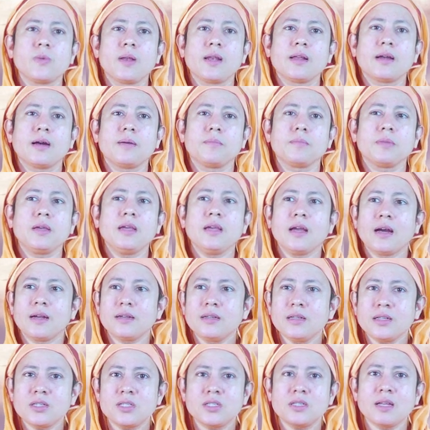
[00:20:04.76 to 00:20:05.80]
will come. He
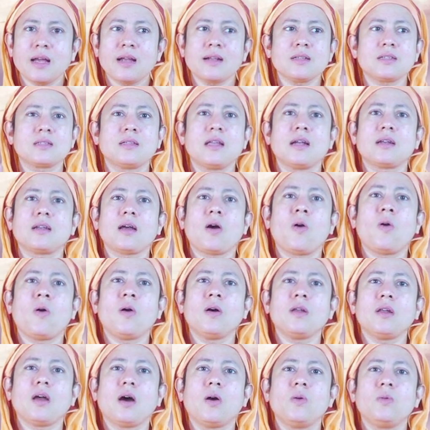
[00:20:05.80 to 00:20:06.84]
understands that
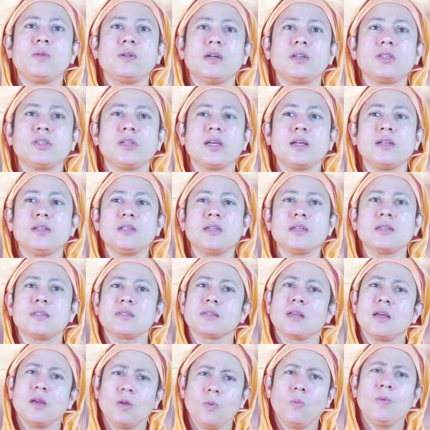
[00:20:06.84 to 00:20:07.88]
all outer
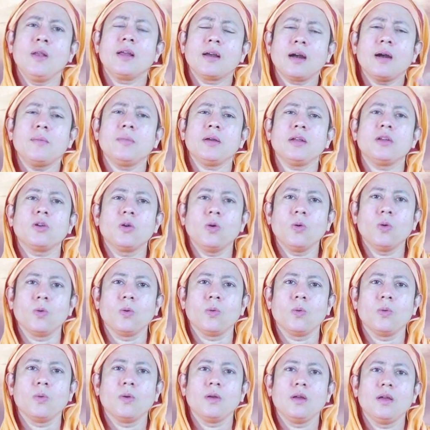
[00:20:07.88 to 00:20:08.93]
changes will come and
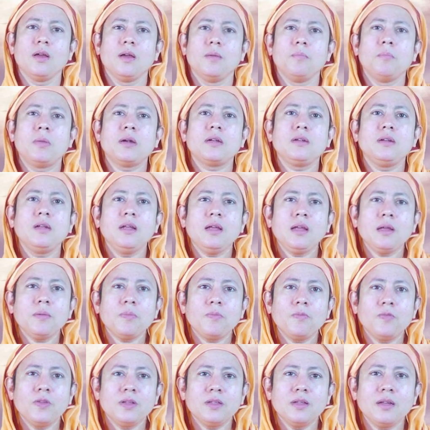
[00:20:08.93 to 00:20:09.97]
go. But deep
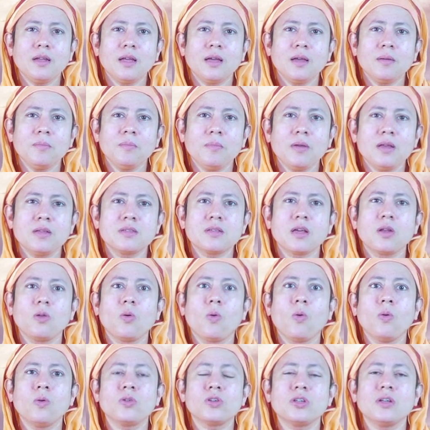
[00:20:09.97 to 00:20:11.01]
within him is an
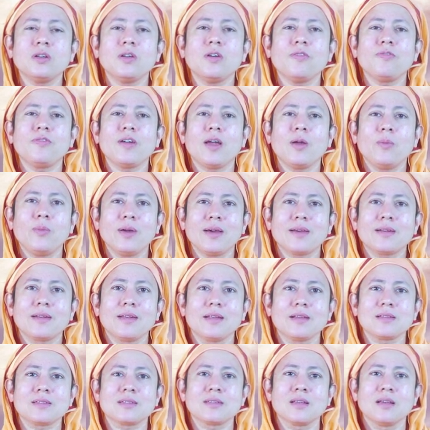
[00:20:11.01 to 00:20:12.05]
ocean of
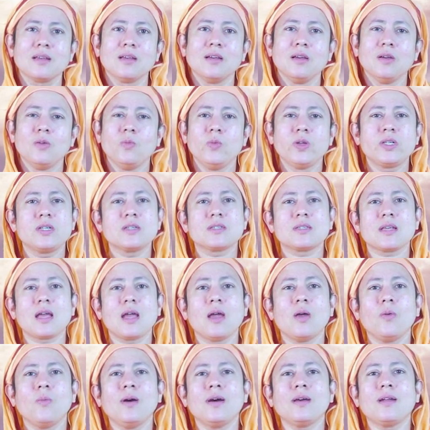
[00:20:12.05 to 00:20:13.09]
awareness which is
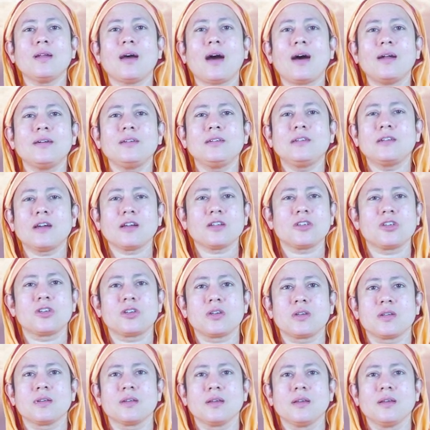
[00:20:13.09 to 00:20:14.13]
ever
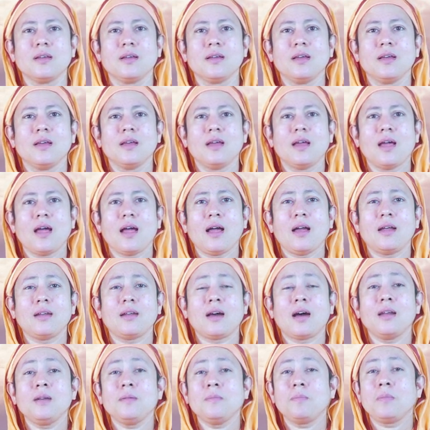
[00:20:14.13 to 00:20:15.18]
untouched and
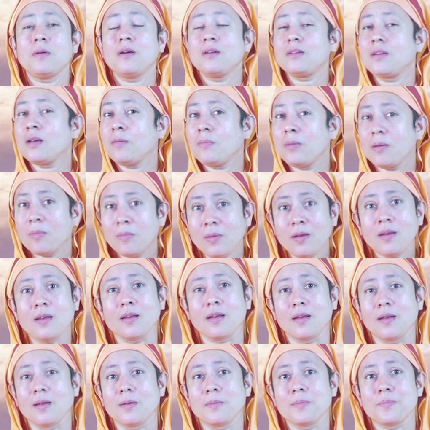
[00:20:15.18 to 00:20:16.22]

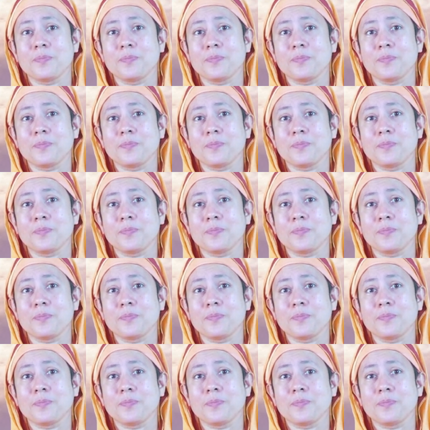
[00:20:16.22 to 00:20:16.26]
unperturbable.